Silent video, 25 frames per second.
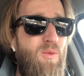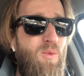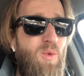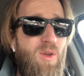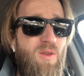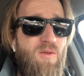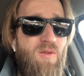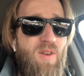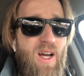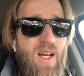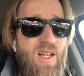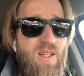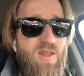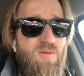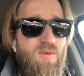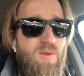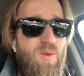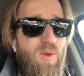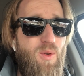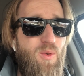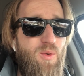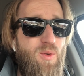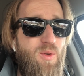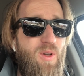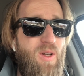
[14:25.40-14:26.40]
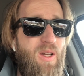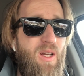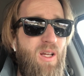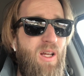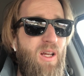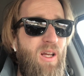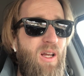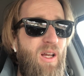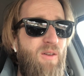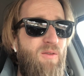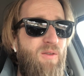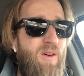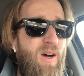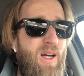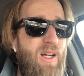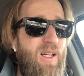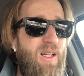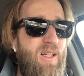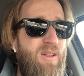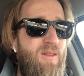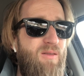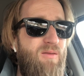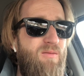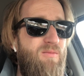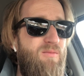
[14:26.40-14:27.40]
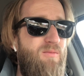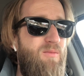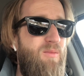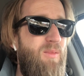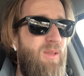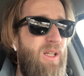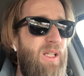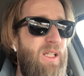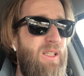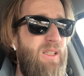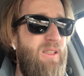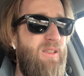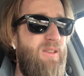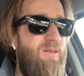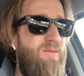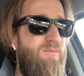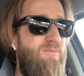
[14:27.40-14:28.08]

With fast food, if I eat